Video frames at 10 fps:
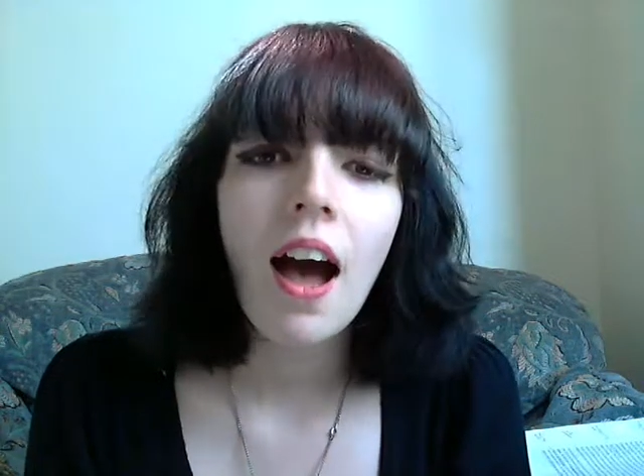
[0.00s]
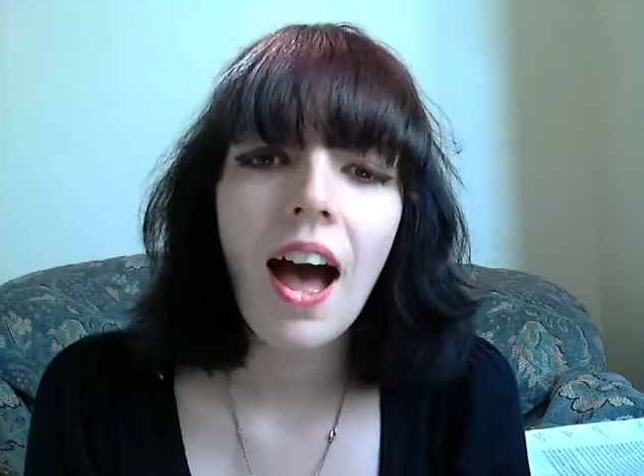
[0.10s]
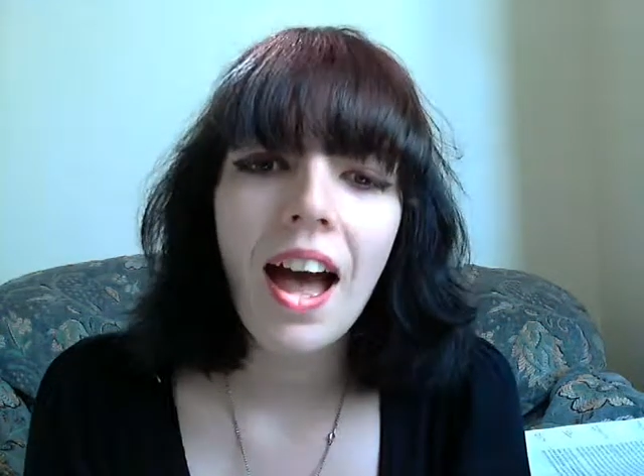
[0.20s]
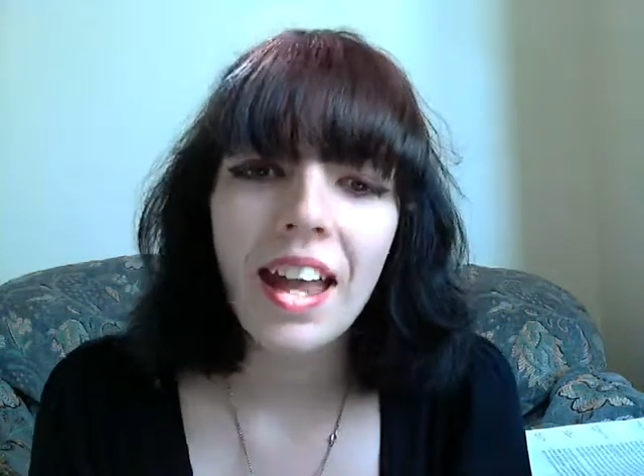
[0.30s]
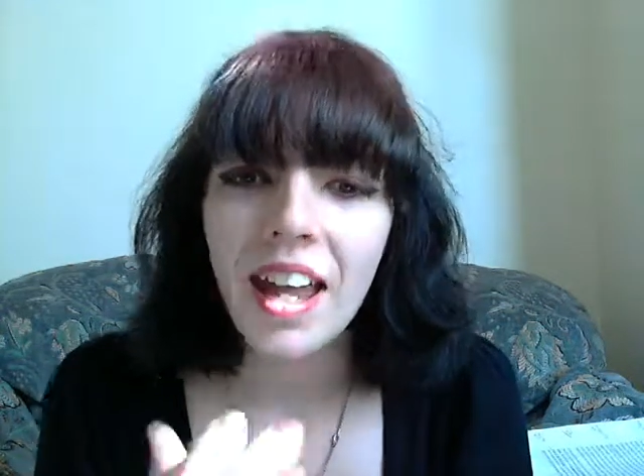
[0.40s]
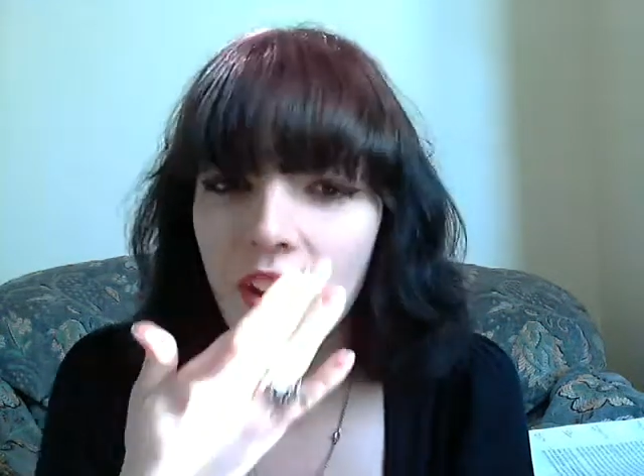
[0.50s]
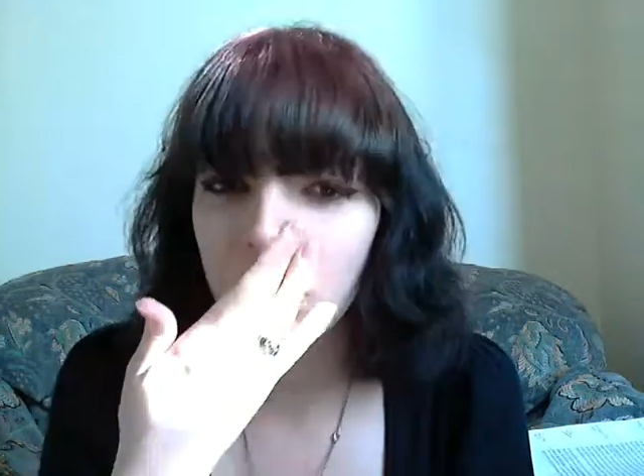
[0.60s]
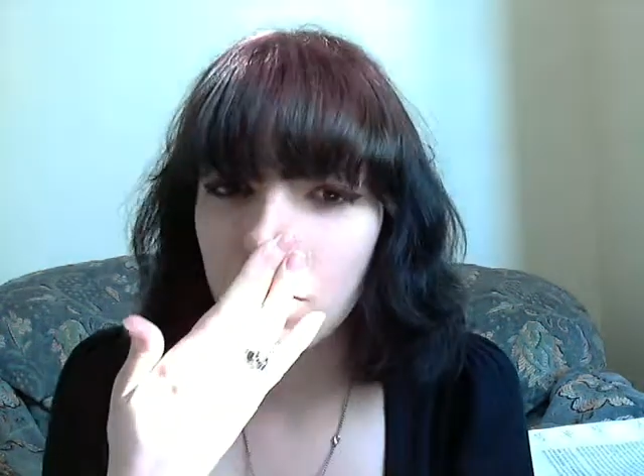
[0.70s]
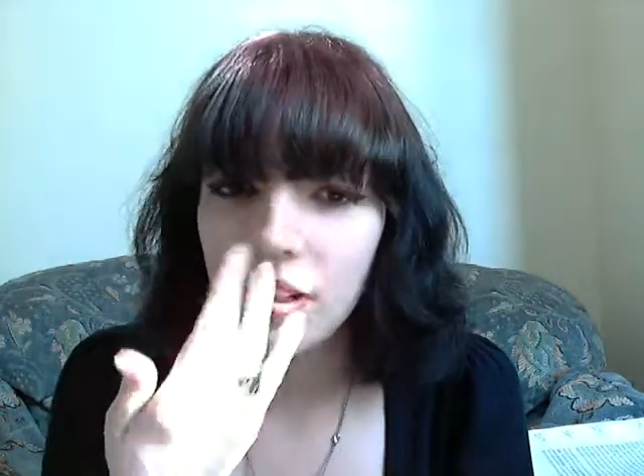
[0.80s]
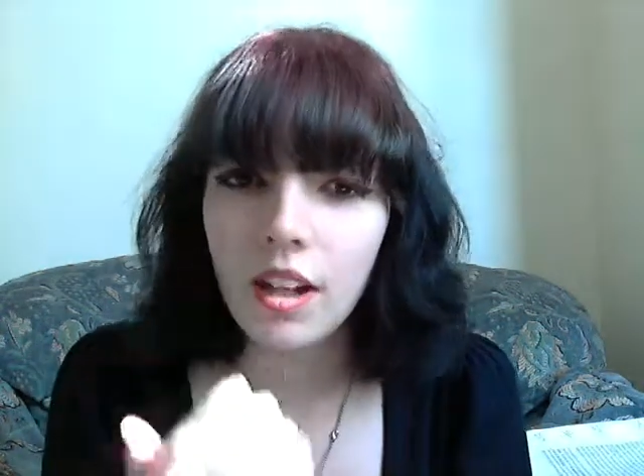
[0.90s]
Hi
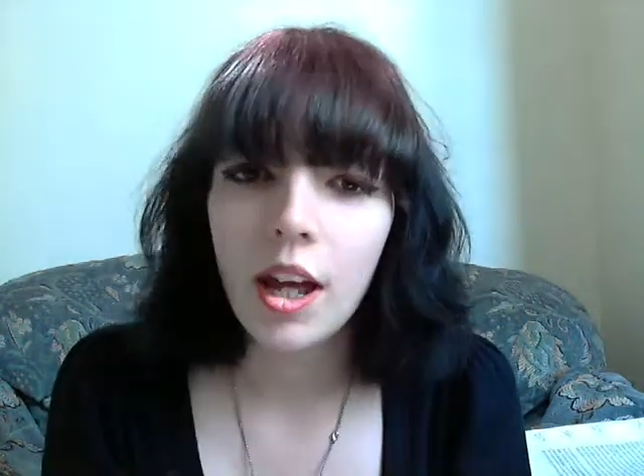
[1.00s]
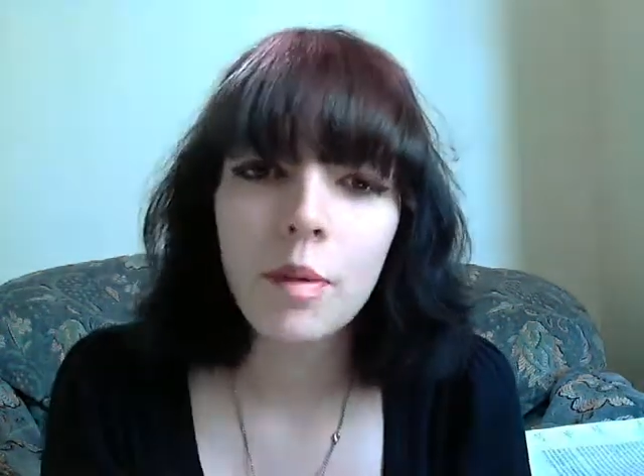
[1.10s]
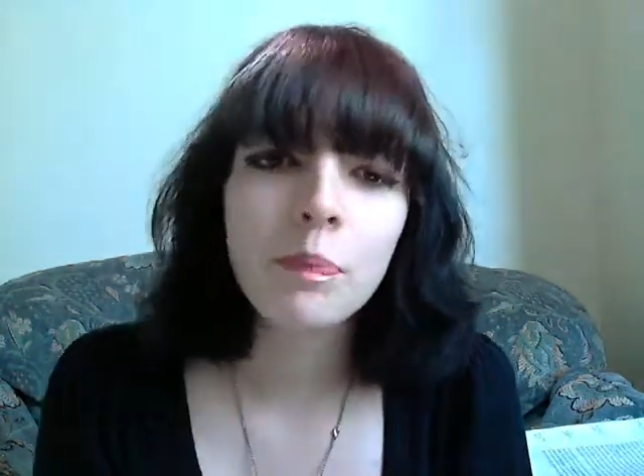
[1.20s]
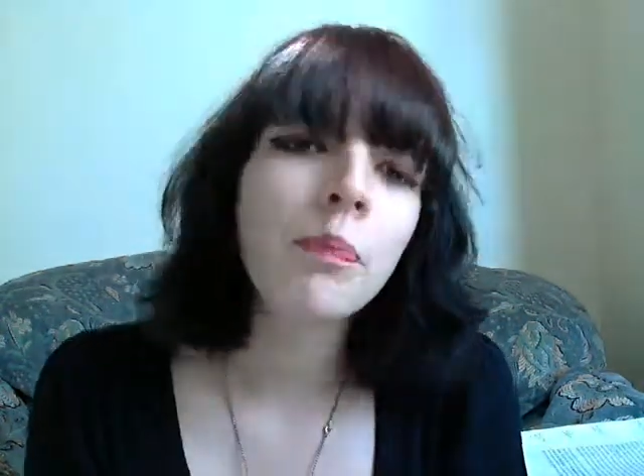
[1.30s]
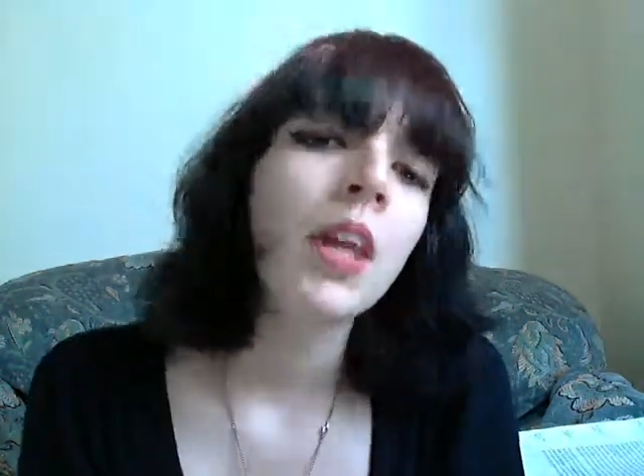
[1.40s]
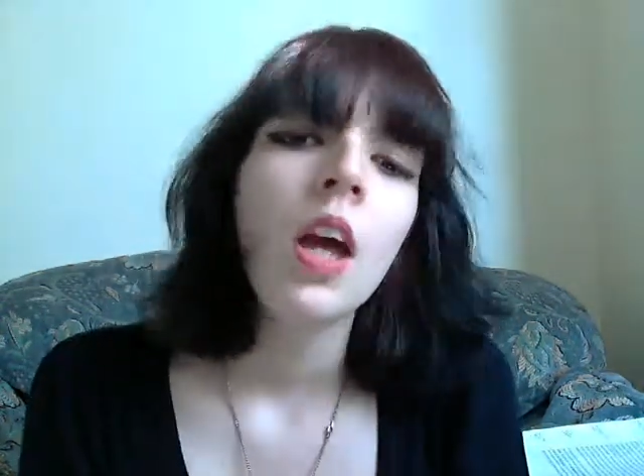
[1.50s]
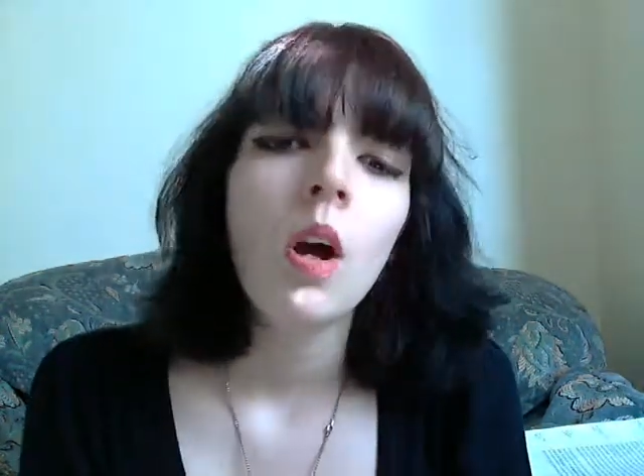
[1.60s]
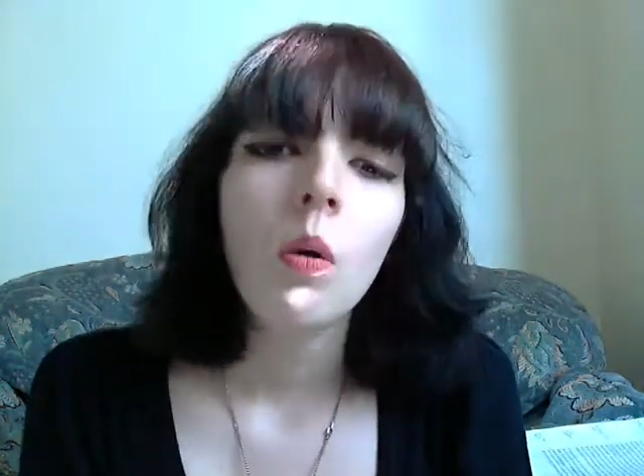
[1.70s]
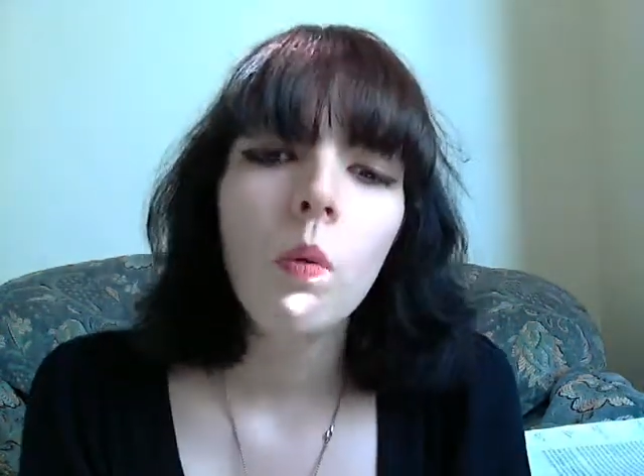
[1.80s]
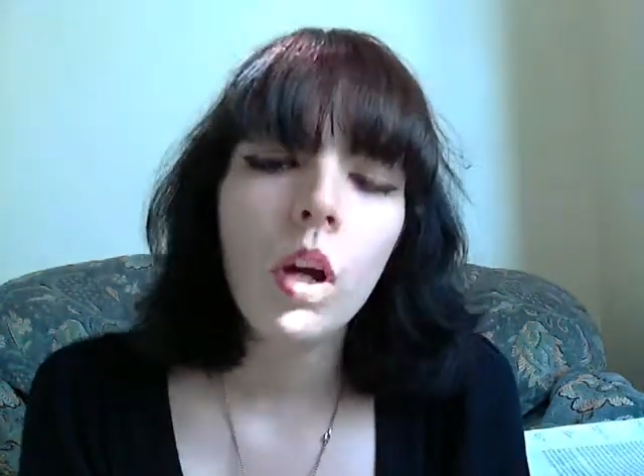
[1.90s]
everyone.
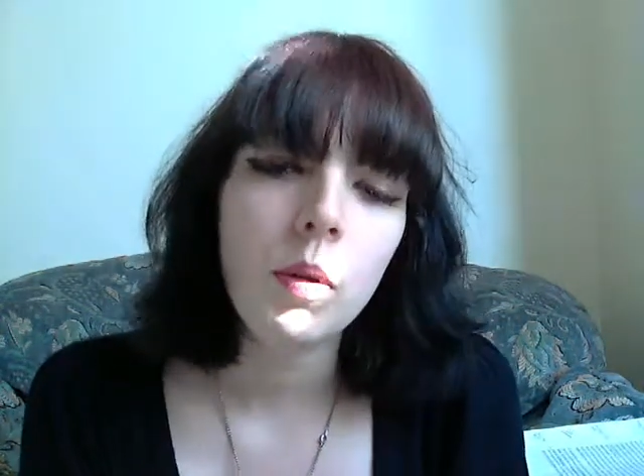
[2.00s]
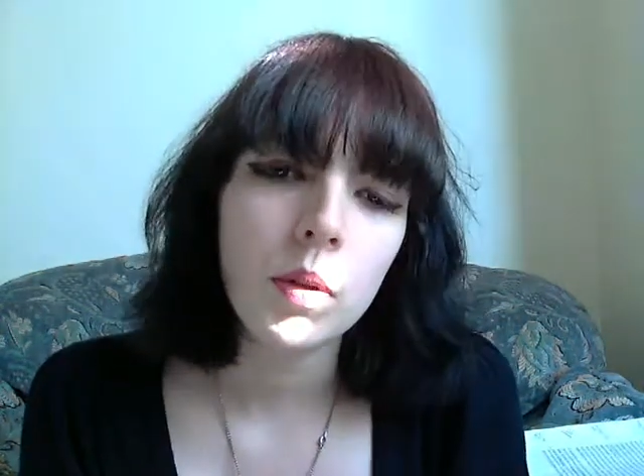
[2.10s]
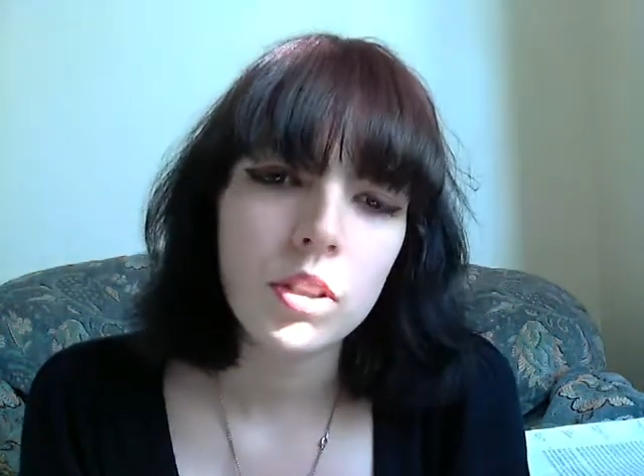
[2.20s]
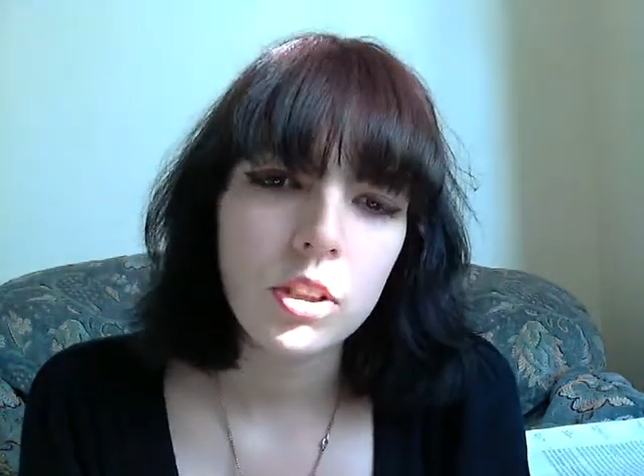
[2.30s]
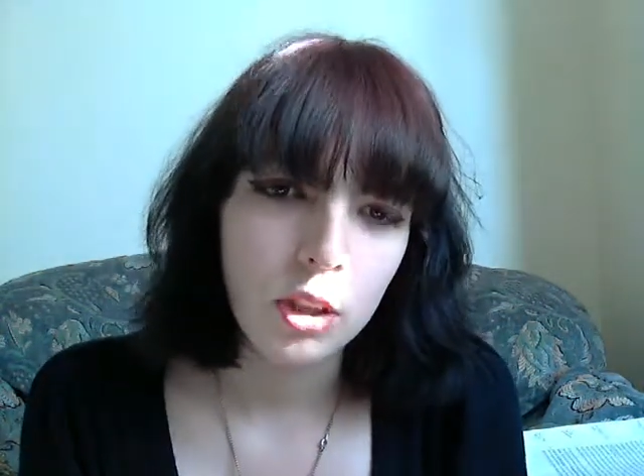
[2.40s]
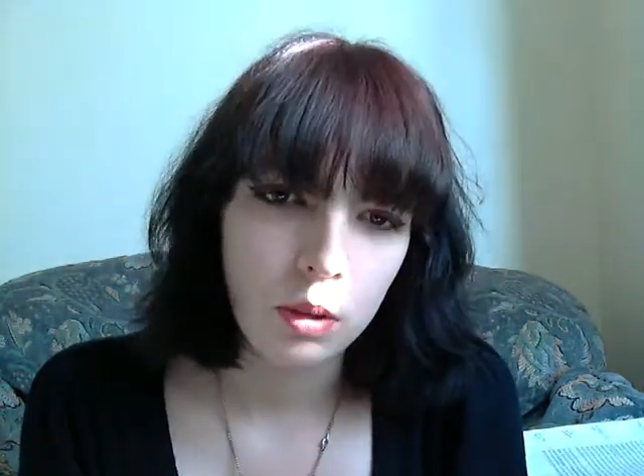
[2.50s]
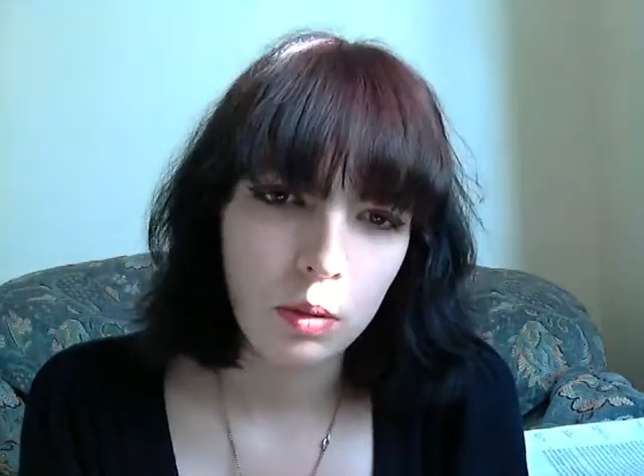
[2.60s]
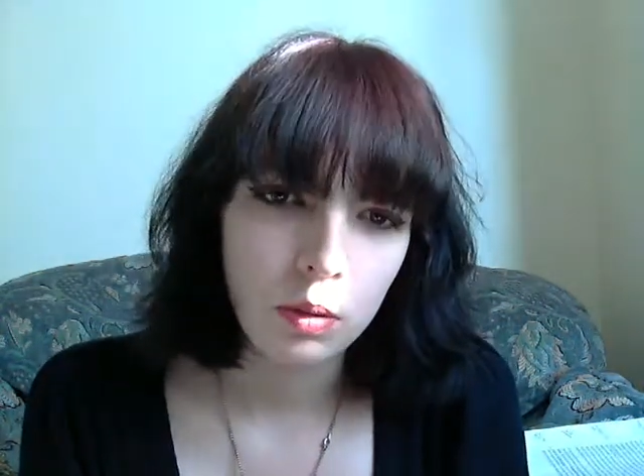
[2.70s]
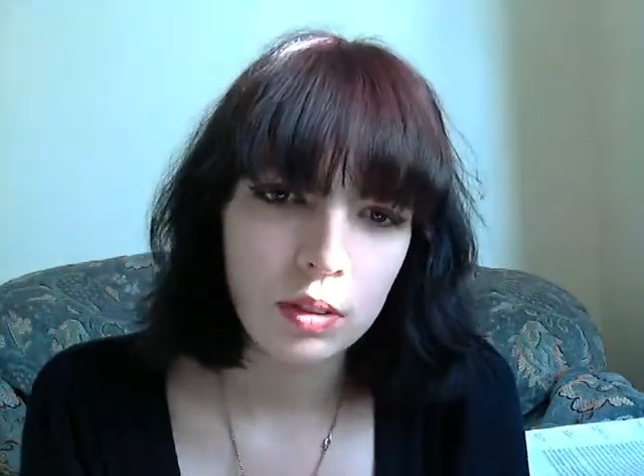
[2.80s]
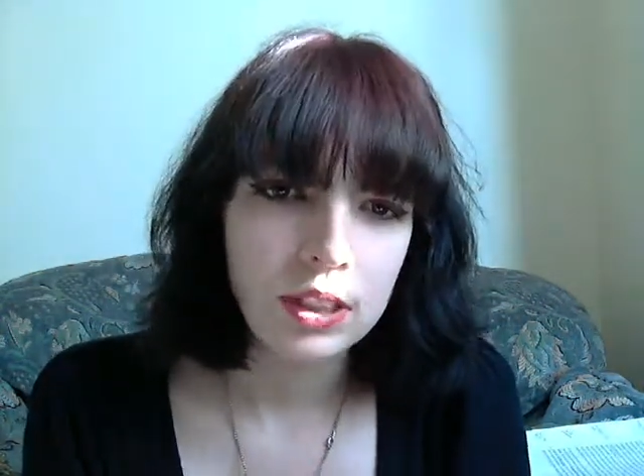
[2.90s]
What I want to do